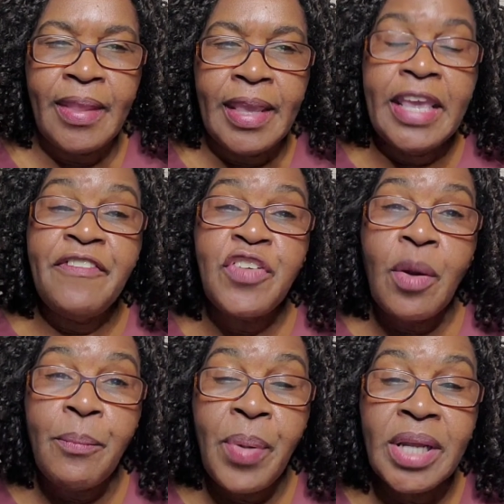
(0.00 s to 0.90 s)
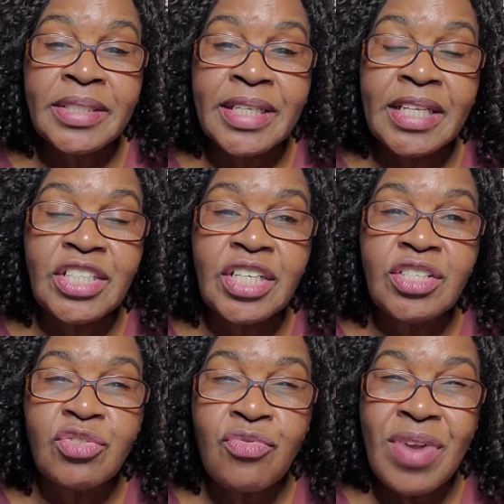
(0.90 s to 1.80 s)
If your bondage is
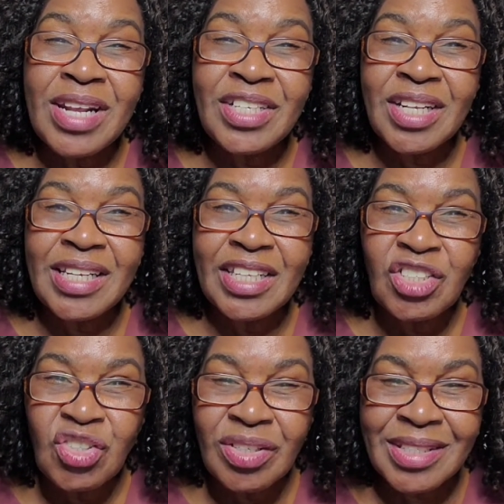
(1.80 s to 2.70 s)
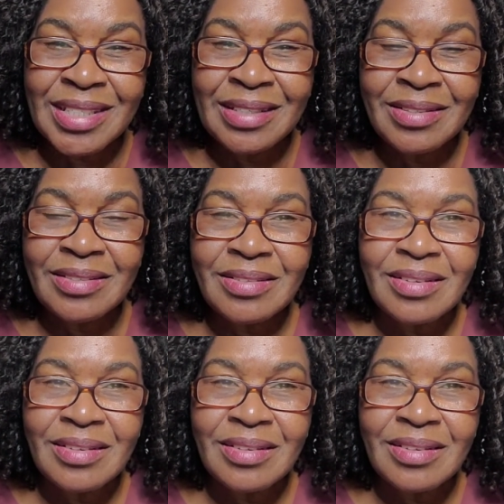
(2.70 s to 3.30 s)
racial injustice,